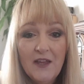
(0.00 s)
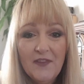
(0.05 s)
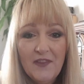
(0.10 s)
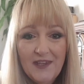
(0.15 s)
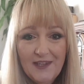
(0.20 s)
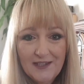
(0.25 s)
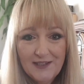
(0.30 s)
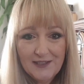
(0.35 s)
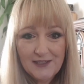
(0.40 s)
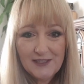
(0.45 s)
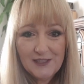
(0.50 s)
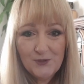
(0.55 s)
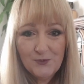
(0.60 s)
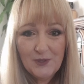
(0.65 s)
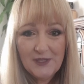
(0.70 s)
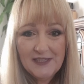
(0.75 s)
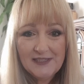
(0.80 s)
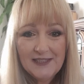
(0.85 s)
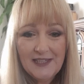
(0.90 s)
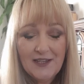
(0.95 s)
The youngest
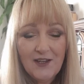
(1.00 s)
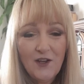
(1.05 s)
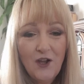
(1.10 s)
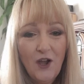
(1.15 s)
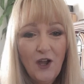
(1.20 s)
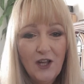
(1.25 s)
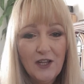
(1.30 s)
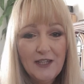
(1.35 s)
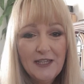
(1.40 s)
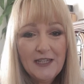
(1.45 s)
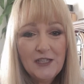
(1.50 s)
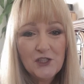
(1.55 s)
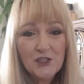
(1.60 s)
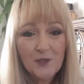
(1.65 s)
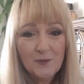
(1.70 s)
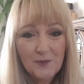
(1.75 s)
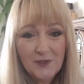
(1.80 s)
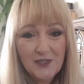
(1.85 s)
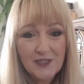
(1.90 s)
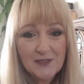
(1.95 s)
one is in college
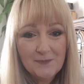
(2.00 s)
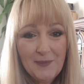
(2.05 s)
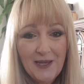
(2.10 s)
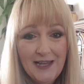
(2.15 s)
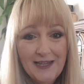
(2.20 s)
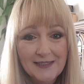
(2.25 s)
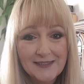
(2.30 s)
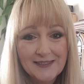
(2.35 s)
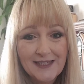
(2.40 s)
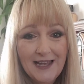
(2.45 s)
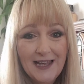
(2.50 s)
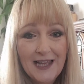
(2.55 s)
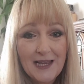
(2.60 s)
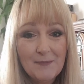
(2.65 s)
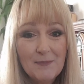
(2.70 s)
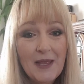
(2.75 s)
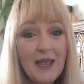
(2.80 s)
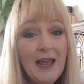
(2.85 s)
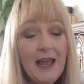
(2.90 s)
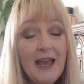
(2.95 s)
and works
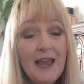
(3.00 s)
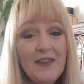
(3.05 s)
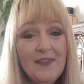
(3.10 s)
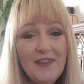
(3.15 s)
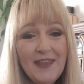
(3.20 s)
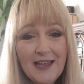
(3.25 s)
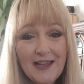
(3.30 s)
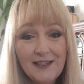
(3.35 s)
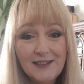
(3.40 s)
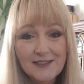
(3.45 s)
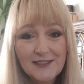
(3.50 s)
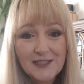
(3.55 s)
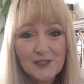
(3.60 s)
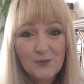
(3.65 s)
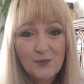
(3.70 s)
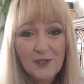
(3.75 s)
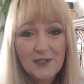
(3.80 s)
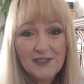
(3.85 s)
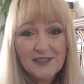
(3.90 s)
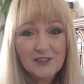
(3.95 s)
part-time, and the eldest
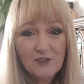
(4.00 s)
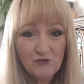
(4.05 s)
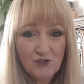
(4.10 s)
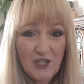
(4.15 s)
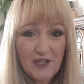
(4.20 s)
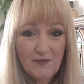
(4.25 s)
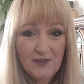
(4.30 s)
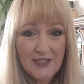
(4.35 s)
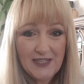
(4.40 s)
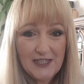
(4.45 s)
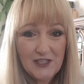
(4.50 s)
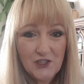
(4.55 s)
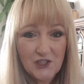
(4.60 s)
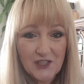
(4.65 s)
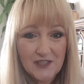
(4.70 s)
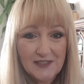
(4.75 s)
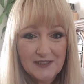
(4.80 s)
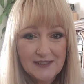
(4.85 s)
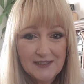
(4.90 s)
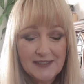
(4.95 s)
one is a travel
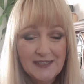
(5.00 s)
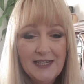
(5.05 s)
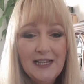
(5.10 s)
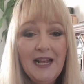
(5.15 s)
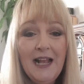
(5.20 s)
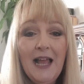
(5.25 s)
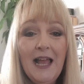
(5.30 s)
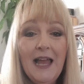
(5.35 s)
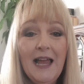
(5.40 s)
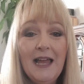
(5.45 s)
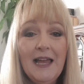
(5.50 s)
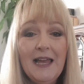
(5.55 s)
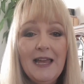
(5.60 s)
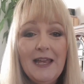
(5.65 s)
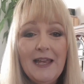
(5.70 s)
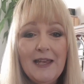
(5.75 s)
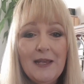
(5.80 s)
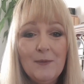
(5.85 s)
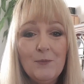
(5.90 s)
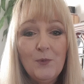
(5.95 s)
agent
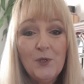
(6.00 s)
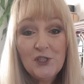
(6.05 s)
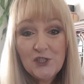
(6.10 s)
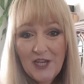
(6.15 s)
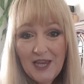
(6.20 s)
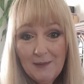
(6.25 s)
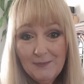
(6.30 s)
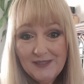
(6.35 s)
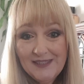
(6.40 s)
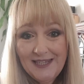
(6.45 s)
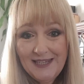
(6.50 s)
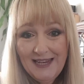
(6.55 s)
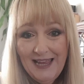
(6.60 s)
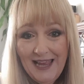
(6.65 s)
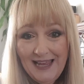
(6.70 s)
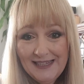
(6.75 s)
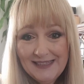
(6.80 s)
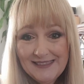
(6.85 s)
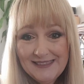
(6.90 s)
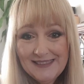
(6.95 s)
um, which comes in
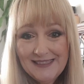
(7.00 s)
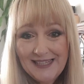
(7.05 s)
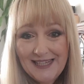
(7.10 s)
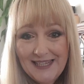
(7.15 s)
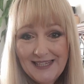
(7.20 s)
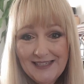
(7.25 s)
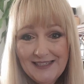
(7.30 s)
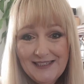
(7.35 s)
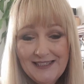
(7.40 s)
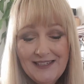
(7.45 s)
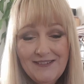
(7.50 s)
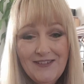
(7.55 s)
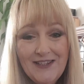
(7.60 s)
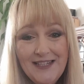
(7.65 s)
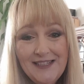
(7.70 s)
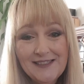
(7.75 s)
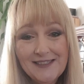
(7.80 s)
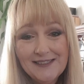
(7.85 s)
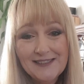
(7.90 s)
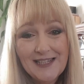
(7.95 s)
handy. It
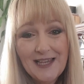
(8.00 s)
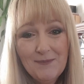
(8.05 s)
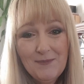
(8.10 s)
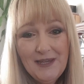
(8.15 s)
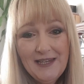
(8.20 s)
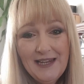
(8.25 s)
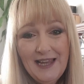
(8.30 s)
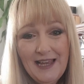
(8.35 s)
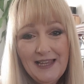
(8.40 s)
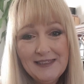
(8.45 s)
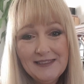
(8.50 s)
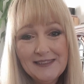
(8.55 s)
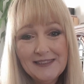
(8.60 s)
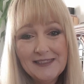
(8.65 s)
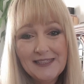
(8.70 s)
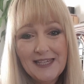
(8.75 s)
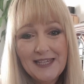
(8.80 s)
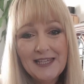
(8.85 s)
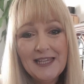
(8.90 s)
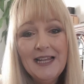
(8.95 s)
really does come in
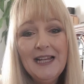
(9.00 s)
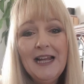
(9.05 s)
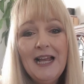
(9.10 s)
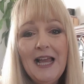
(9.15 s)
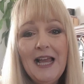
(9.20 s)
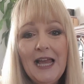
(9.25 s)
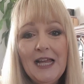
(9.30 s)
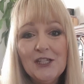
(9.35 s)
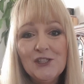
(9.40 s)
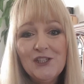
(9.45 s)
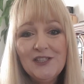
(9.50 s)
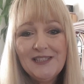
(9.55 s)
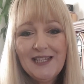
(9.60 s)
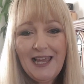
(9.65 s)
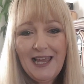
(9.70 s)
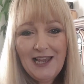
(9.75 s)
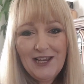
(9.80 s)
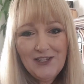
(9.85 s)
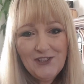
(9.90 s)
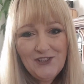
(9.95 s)
handy. She's
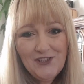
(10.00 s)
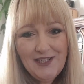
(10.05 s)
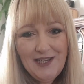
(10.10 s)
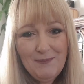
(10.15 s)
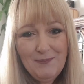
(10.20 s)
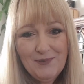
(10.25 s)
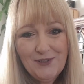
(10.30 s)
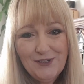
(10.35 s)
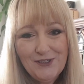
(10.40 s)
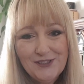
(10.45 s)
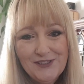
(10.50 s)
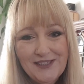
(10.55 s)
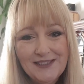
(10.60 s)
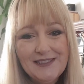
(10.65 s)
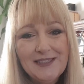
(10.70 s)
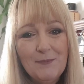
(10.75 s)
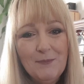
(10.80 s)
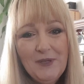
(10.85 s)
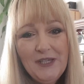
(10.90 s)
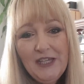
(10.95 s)
actually bought
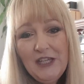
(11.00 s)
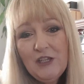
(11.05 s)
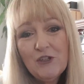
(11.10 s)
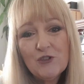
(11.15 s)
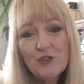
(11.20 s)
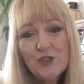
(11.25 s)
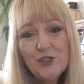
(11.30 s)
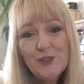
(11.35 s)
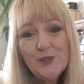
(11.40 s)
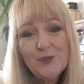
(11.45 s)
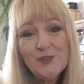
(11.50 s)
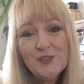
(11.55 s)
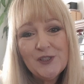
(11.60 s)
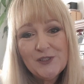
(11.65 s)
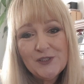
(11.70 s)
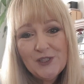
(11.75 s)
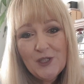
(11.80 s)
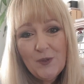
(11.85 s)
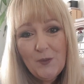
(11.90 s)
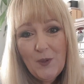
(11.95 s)
us a mini cruise,
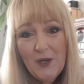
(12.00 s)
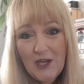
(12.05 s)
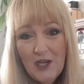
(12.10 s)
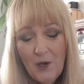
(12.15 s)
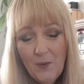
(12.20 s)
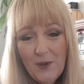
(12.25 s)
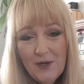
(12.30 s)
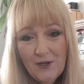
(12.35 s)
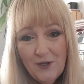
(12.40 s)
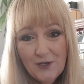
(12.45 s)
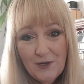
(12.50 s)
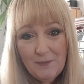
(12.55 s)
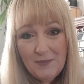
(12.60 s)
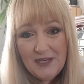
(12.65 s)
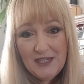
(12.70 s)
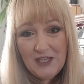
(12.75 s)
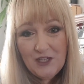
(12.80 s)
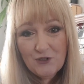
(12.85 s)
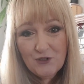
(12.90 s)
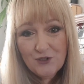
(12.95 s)
so we're going on a
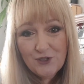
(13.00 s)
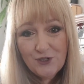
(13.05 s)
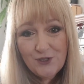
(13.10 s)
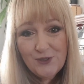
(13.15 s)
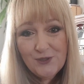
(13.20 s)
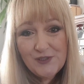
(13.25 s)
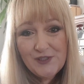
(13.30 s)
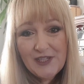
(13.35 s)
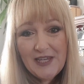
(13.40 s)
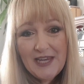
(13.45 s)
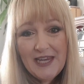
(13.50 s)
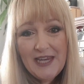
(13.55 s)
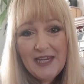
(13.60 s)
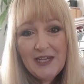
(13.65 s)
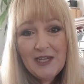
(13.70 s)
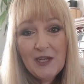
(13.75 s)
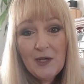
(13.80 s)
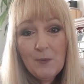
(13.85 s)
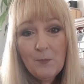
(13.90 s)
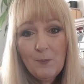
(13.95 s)
mini cruise
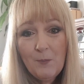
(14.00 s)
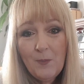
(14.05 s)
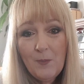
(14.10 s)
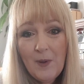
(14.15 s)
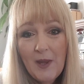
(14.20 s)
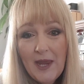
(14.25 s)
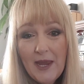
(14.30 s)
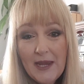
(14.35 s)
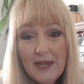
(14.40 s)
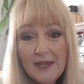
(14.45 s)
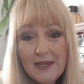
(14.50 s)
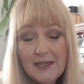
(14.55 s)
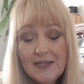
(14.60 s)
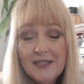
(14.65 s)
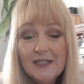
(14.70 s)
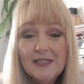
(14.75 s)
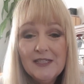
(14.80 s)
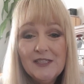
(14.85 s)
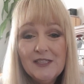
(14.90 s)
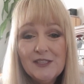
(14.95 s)
in May.
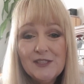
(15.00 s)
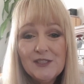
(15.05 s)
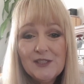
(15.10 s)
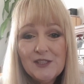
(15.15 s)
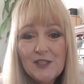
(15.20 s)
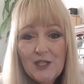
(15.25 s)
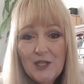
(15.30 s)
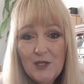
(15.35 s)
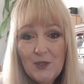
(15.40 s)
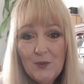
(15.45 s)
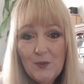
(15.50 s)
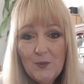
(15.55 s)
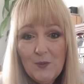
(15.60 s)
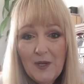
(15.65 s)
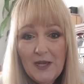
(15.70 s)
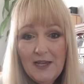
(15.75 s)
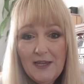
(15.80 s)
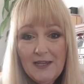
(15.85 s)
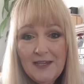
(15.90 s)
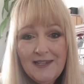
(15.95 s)
So
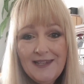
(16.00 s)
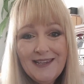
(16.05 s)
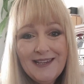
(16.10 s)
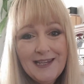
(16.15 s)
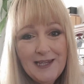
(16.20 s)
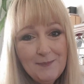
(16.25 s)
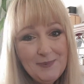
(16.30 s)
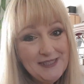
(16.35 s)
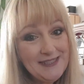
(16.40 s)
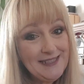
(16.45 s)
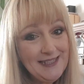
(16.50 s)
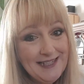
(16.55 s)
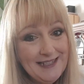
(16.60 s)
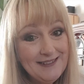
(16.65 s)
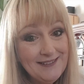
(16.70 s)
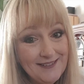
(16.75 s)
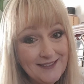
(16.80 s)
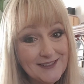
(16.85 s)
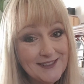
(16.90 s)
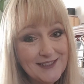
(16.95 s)
uh, you're going to be
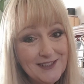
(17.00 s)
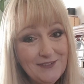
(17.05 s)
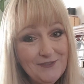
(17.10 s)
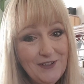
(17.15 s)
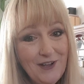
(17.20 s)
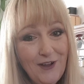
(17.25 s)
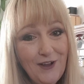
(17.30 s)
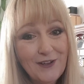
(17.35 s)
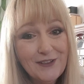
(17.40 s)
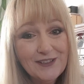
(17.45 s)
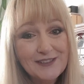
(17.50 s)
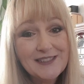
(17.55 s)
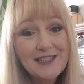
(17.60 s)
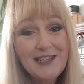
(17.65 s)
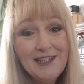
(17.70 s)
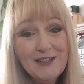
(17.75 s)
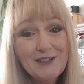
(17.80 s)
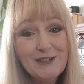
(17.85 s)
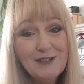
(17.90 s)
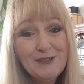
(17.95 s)
seeing lots of
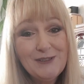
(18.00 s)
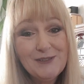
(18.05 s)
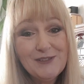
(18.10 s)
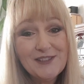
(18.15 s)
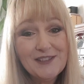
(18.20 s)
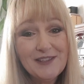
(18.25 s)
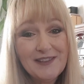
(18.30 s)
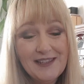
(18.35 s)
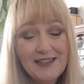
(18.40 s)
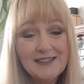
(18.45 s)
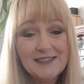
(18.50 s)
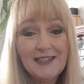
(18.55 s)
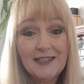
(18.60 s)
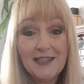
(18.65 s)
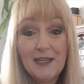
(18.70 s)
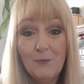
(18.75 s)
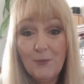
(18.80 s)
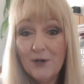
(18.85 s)
holiday clothes and things like that.